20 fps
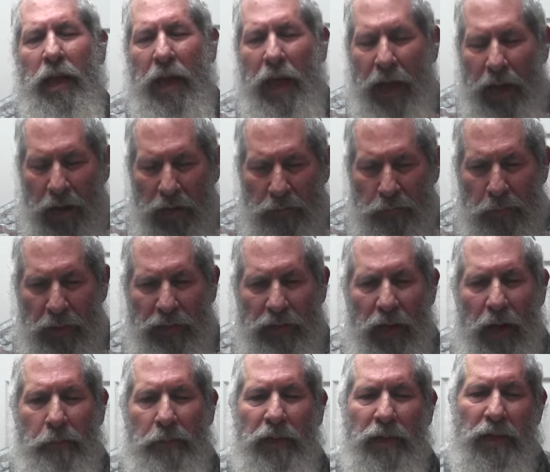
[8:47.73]
And
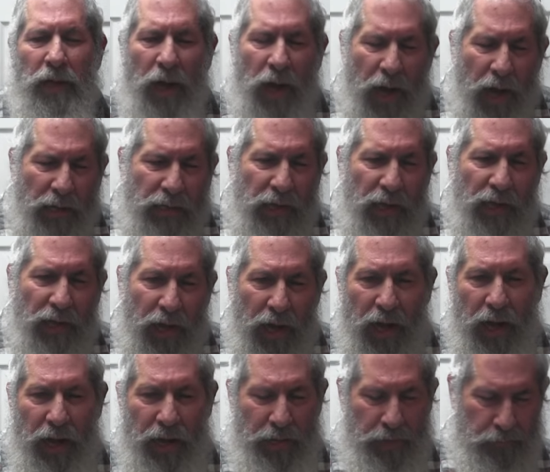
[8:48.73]
Binyamin Kahane
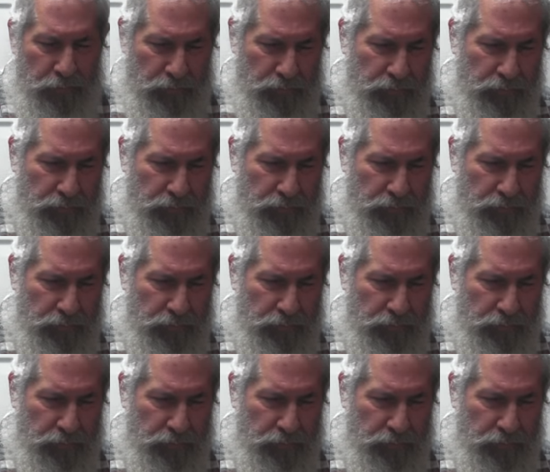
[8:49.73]
Chai.